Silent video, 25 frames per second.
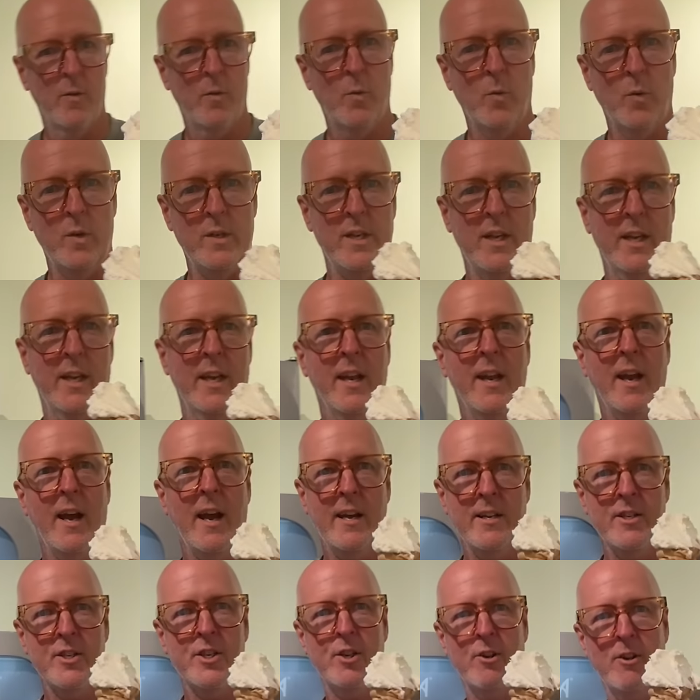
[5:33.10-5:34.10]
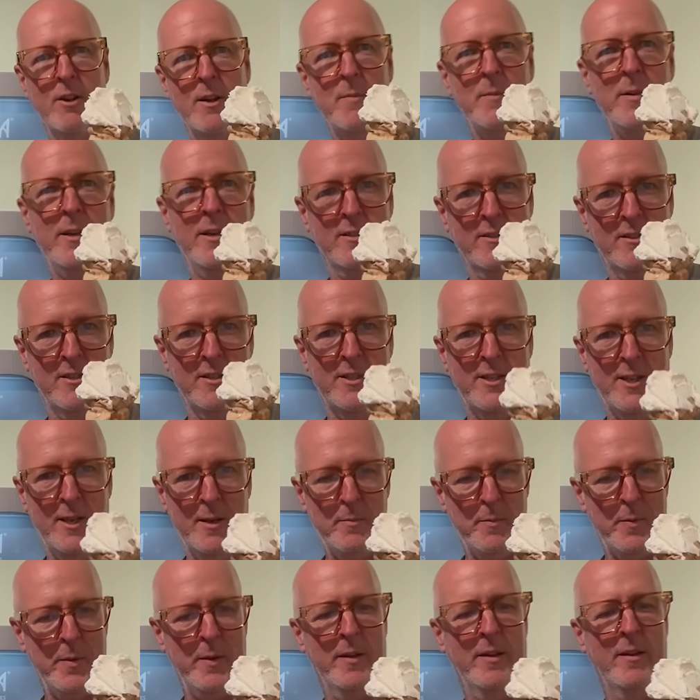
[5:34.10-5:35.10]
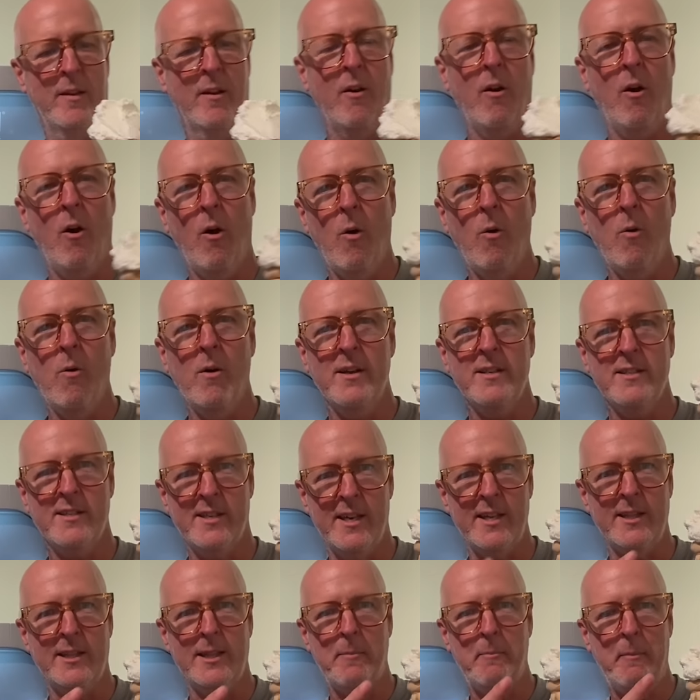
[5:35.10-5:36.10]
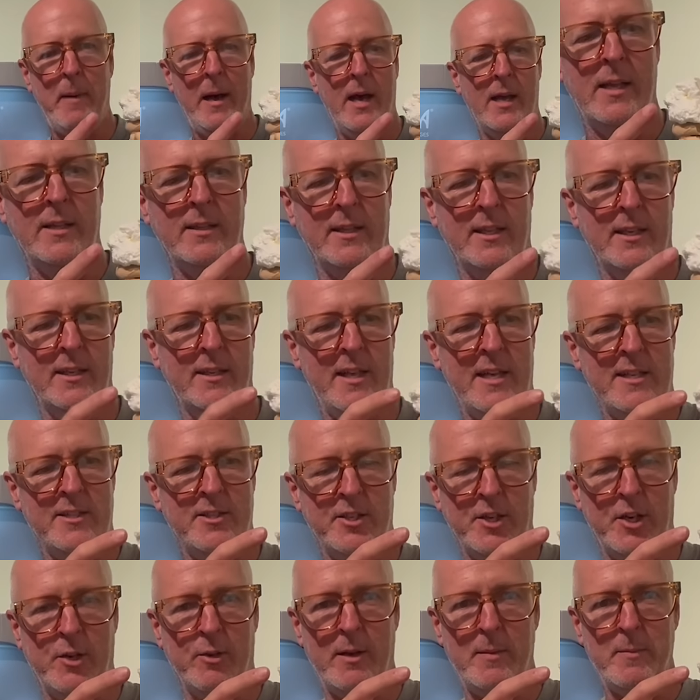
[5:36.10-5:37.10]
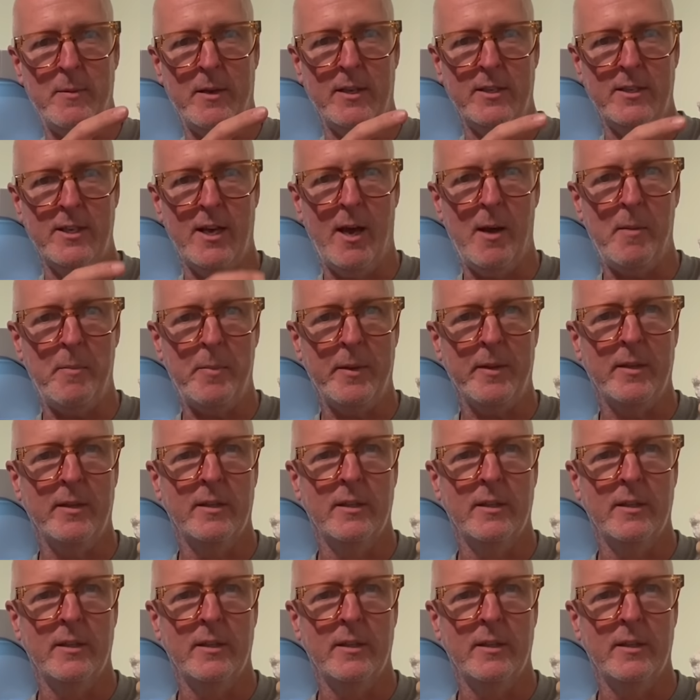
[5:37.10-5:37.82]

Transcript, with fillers: When you get ice cream, here's the tip, always get the panna, that's the cream on top.